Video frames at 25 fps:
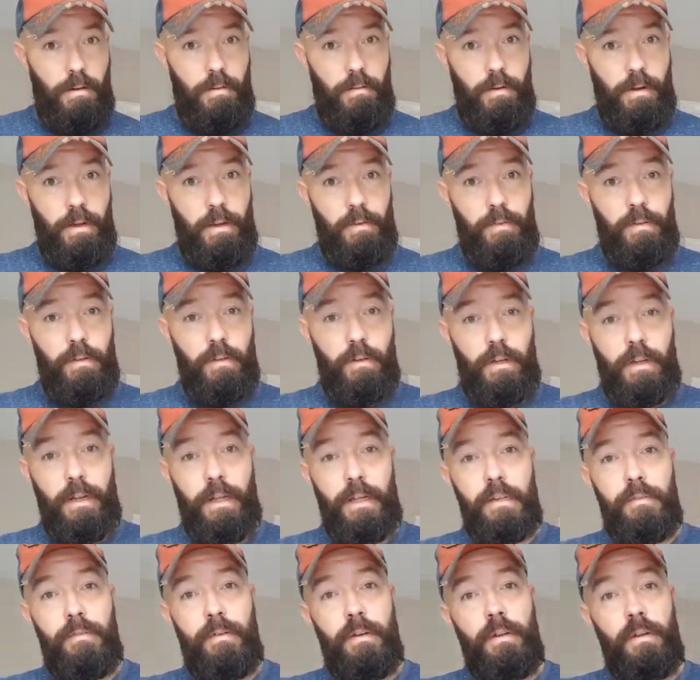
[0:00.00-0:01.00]
Right, if you're looking
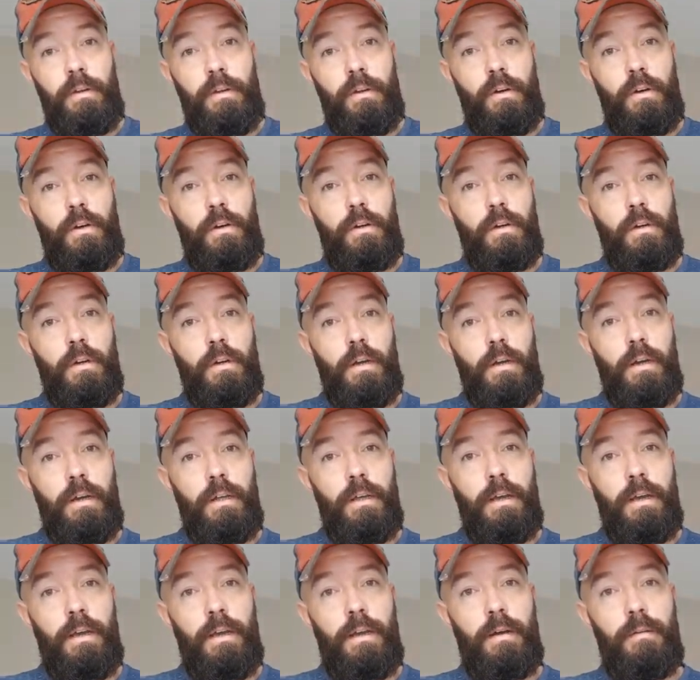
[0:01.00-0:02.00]
at this video,
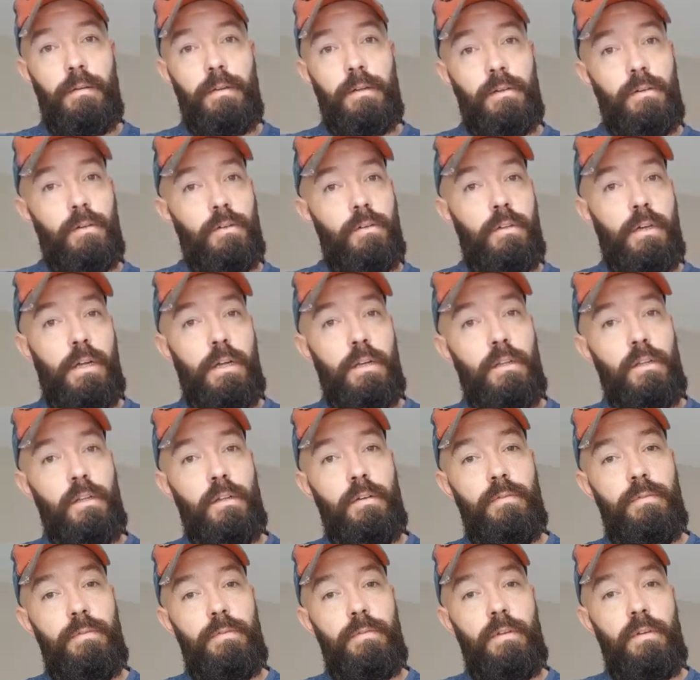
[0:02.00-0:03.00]
uh, there's a good chance
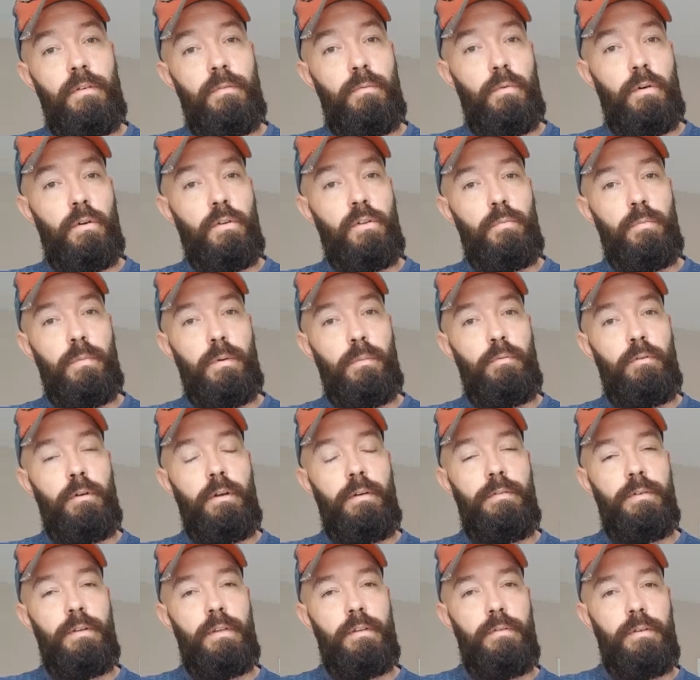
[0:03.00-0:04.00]
you've, you've watched my
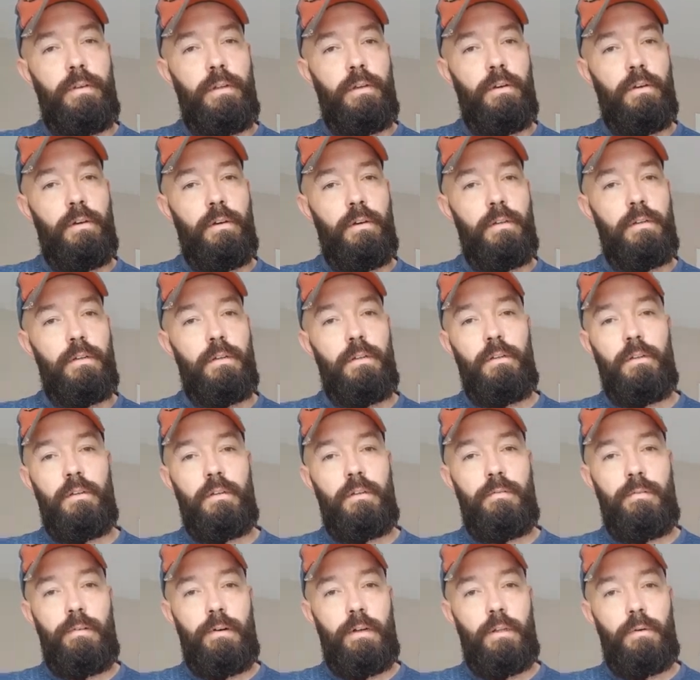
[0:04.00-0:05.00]
previous videos and you're
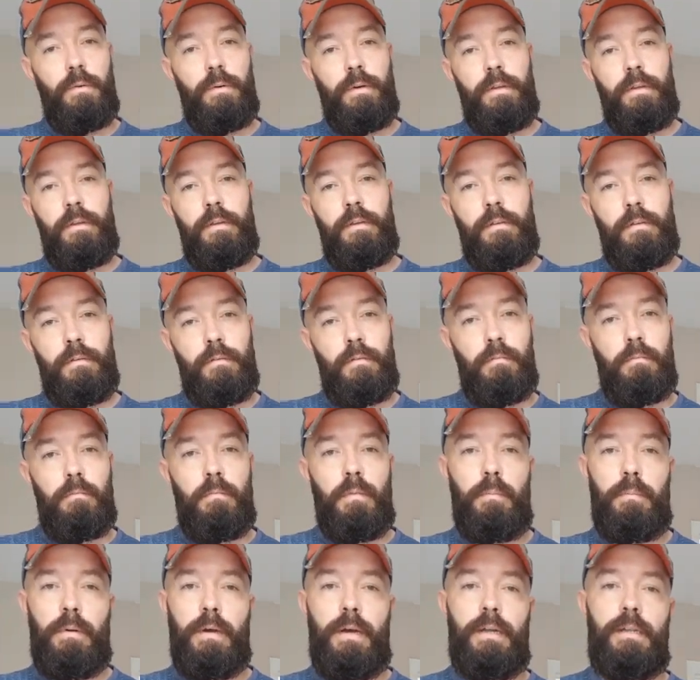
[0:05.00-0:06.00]
following
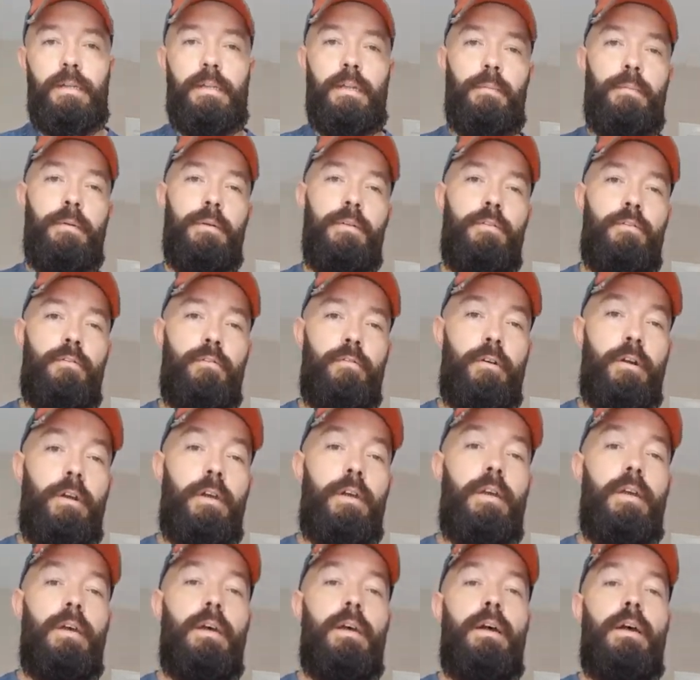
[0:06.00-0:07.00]
my bicep
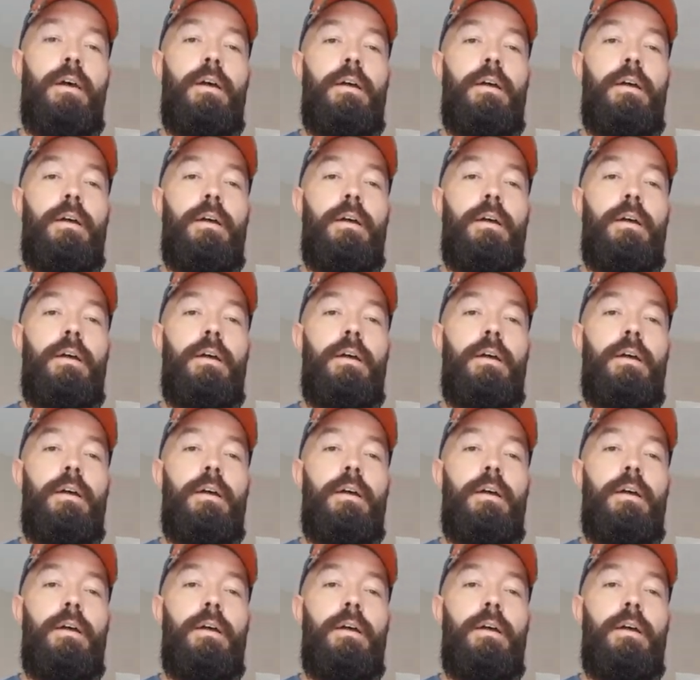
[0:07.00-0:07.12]
injury,